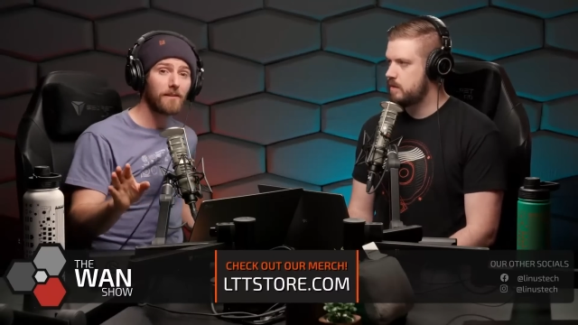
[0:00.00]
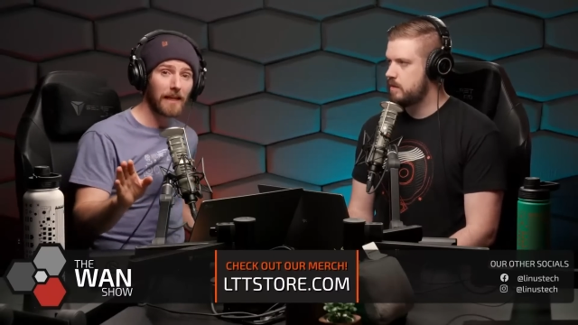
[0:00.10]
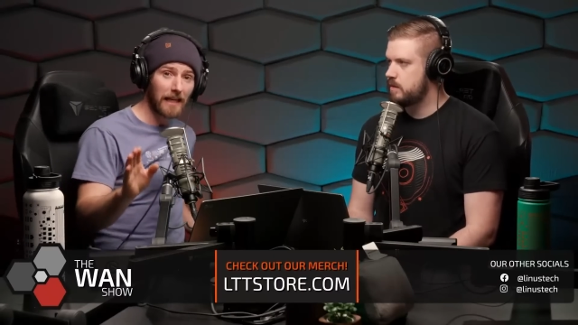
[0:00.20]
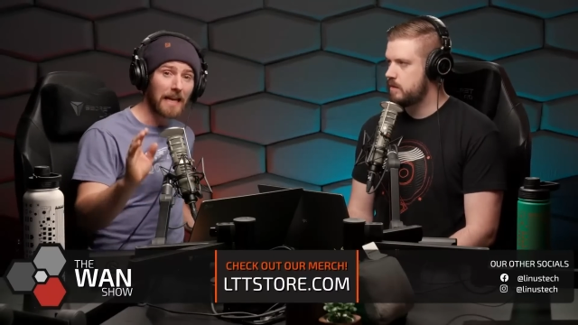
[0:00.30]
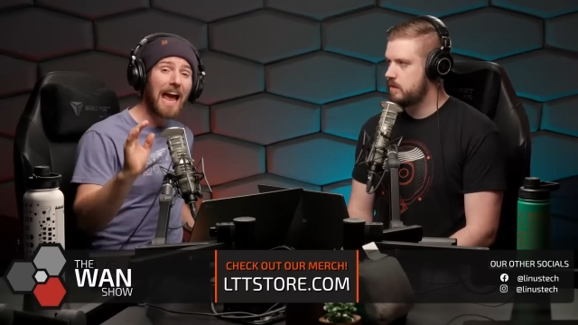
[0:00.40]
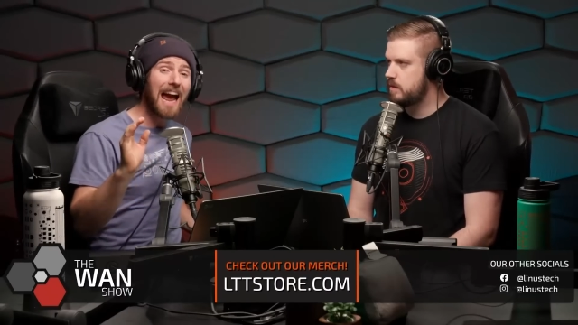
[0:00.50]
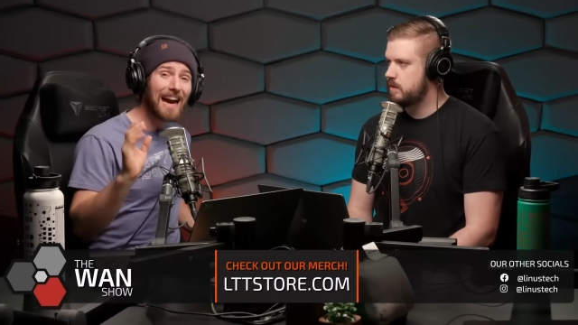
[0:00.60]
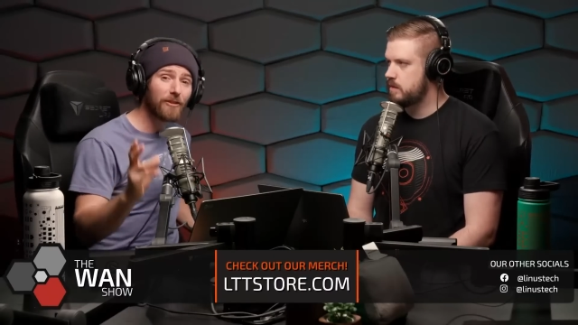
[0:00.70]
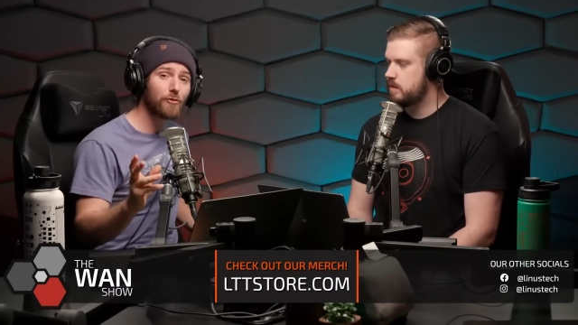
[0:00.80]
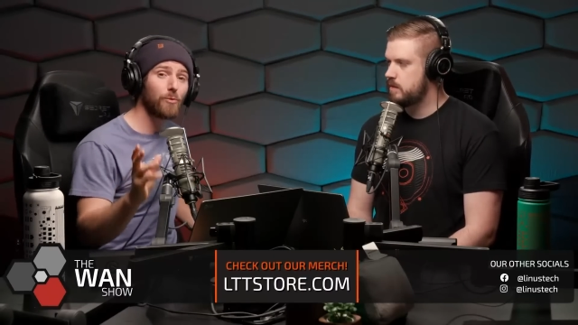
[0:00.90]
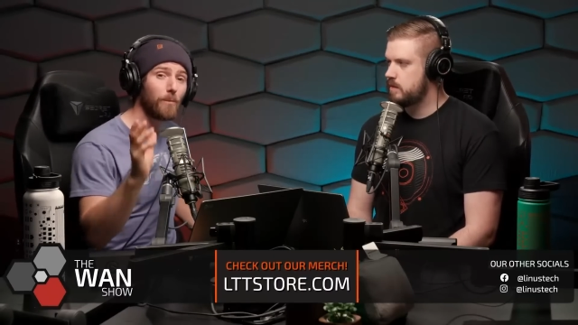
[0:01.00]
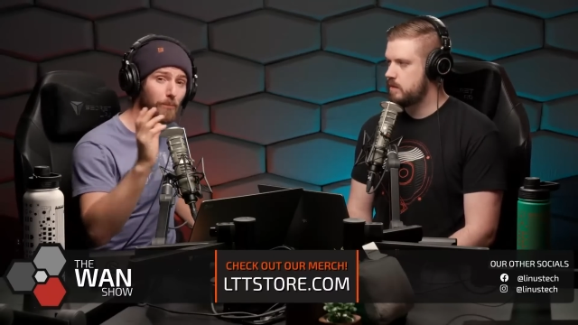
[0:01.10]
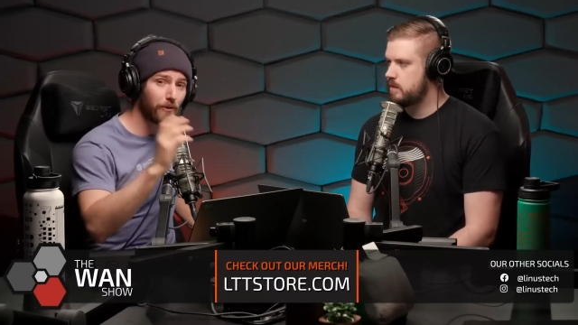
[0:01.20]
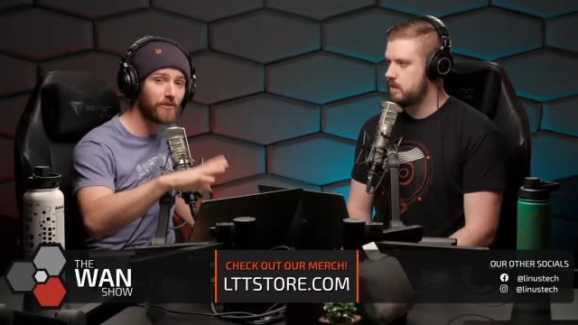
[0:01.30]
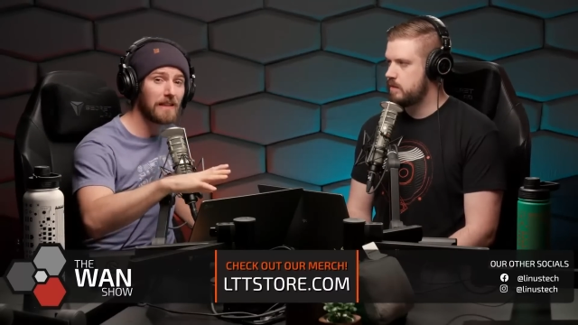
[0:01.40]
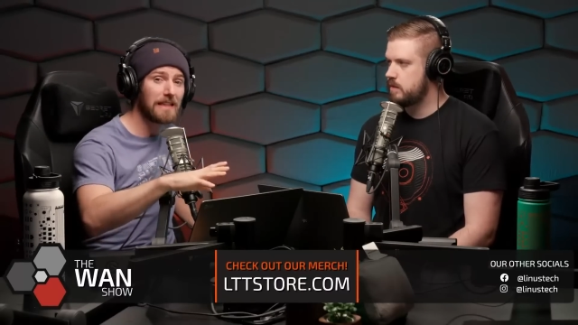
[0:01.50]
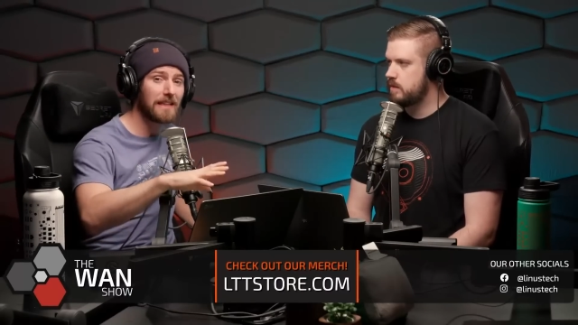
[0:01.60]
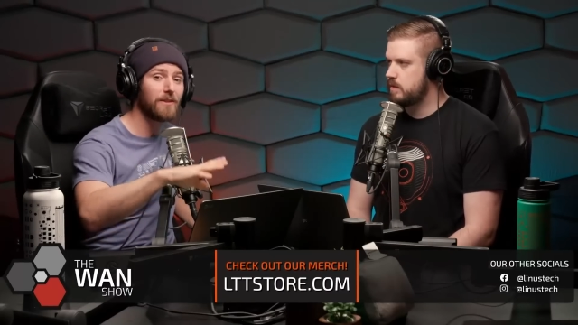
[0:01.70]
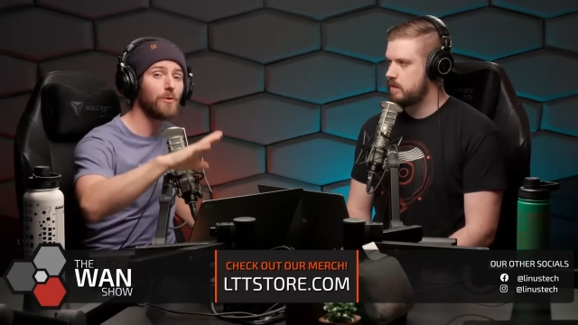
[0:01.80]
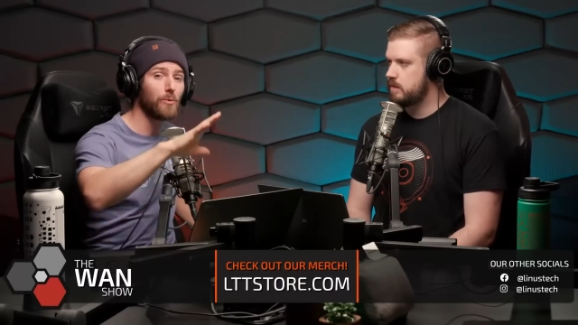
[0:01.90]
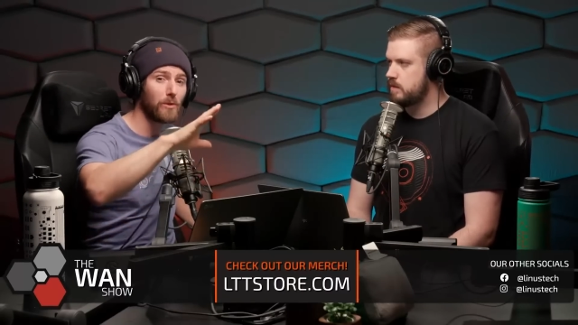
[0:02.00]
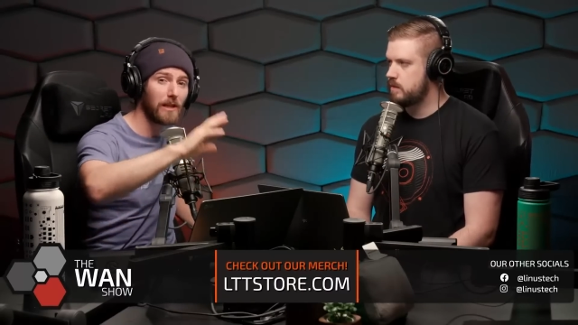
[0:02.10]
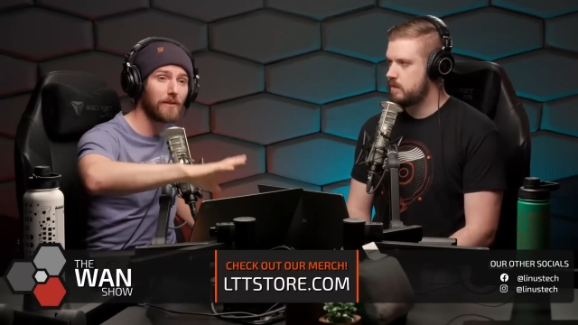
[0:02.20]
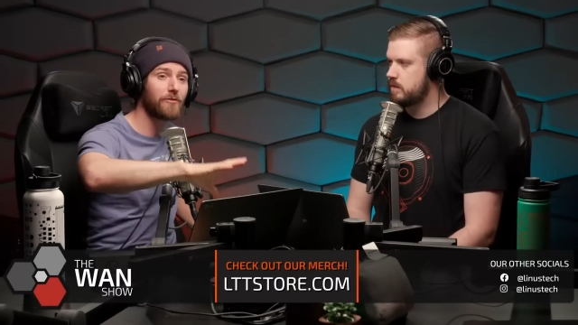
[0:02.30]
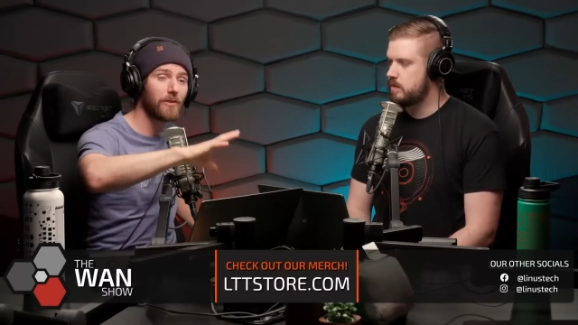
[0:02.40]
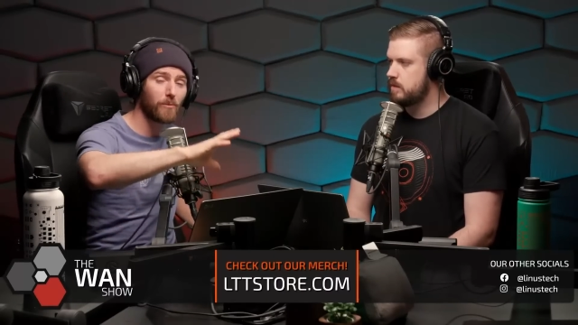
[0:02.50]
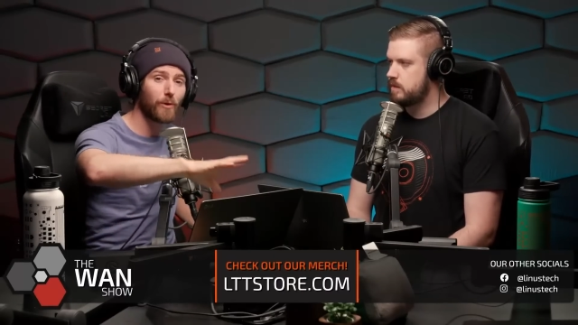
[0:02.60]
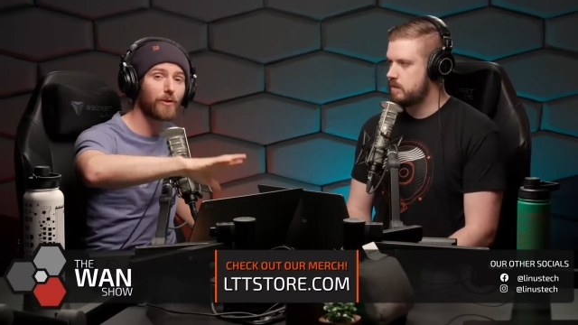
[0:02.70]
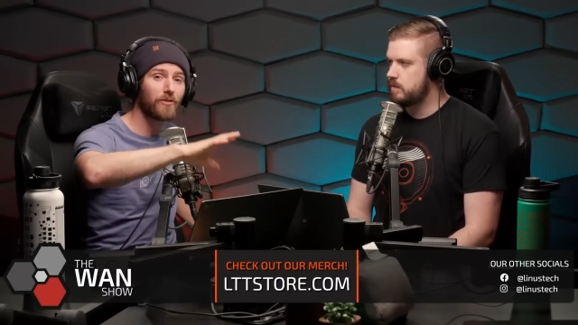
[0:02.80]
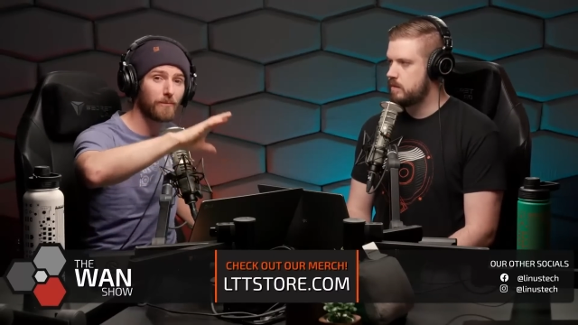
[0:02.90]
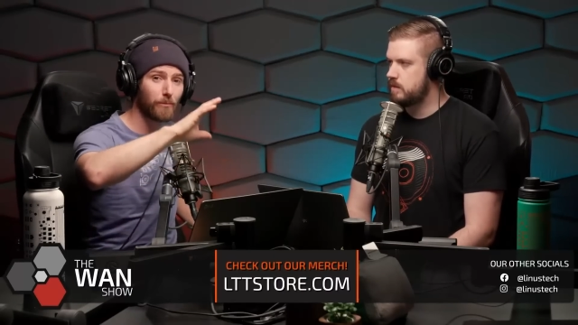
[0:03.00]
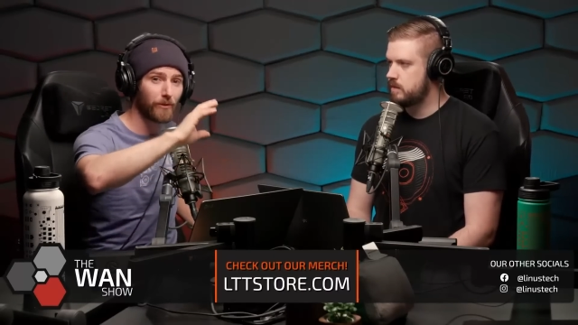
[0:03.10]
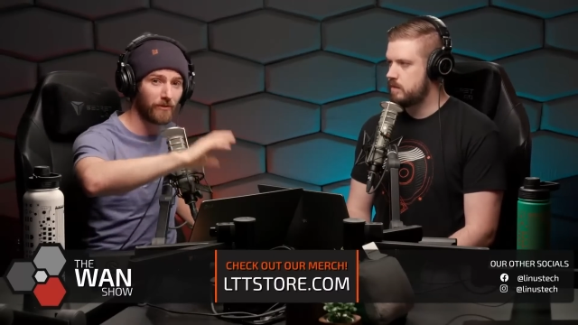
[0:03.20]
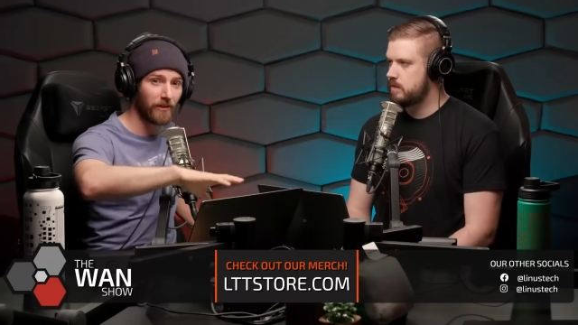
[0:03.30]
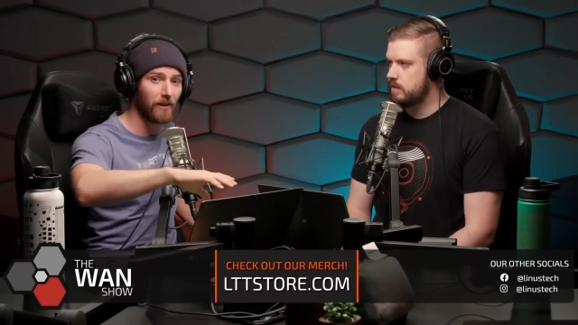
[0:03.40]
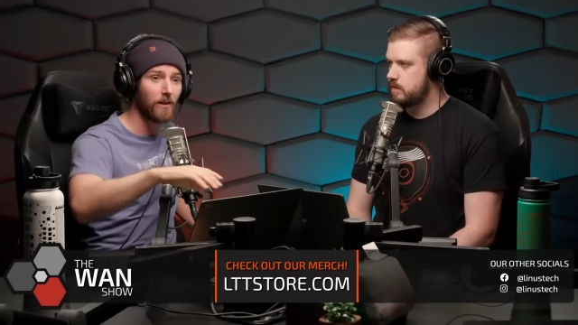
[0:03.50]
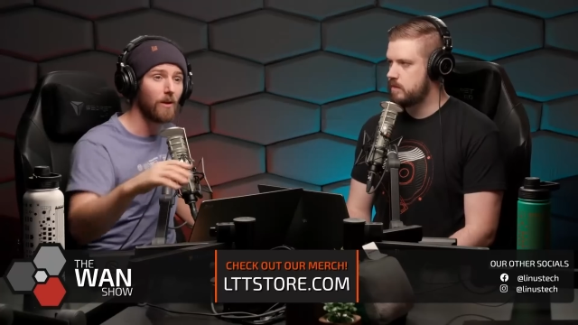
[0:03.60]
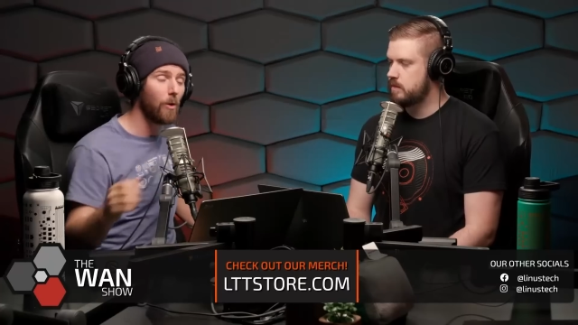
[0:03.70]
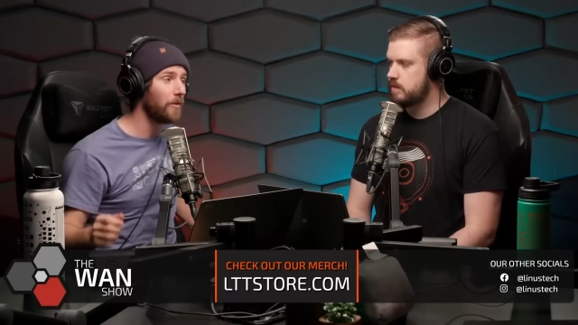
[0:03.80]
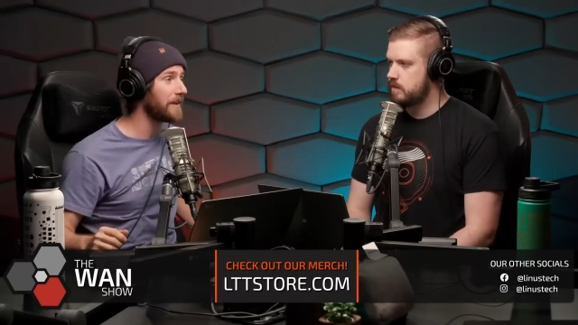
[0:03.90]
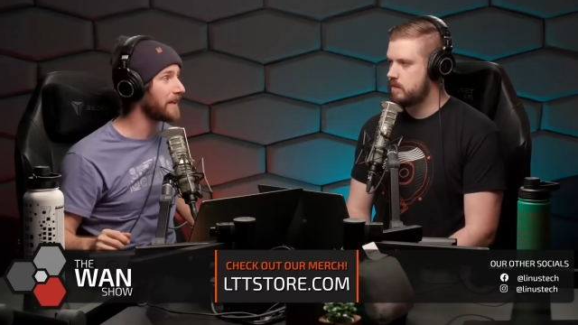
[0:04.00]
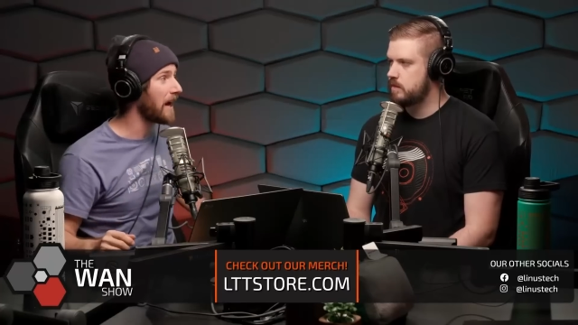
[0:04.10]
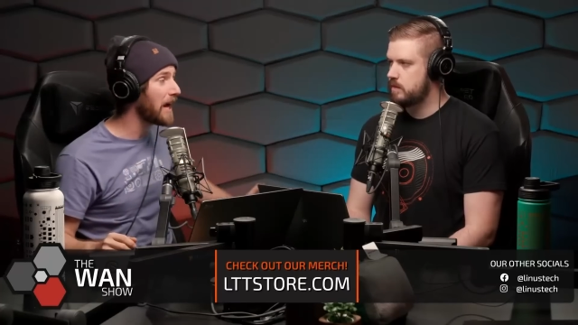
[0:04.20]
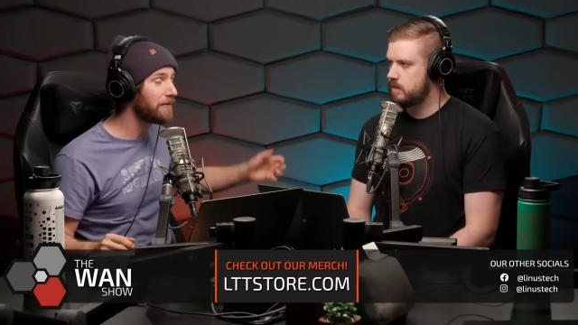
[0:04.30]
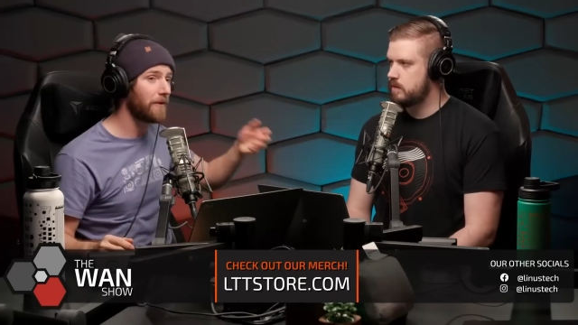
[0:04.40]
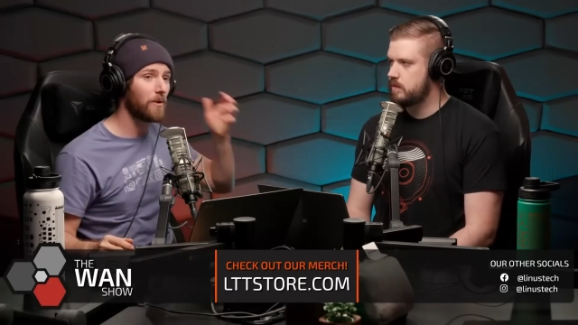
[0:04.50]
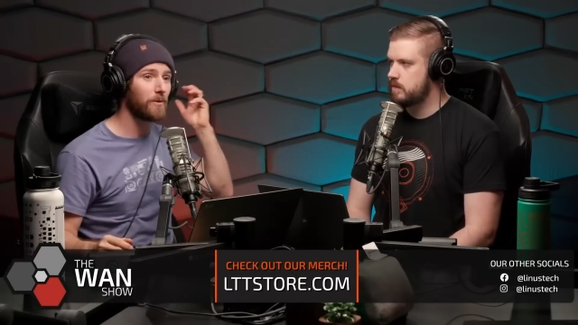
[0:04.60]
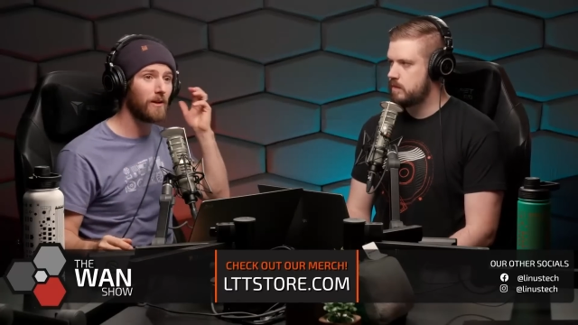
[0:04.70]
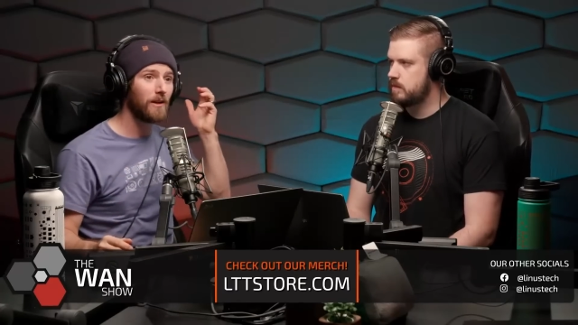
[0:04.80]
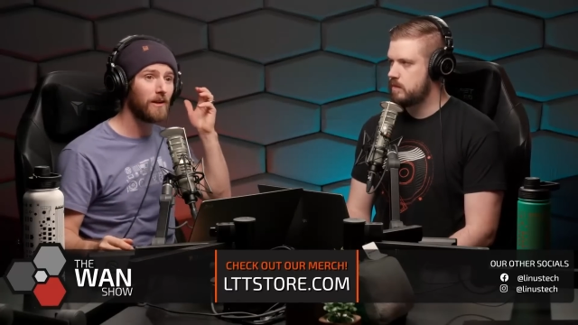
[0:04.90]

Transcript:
Speaker 1: like an actual Brazilian who lives and works in Brazil holding an iPhone,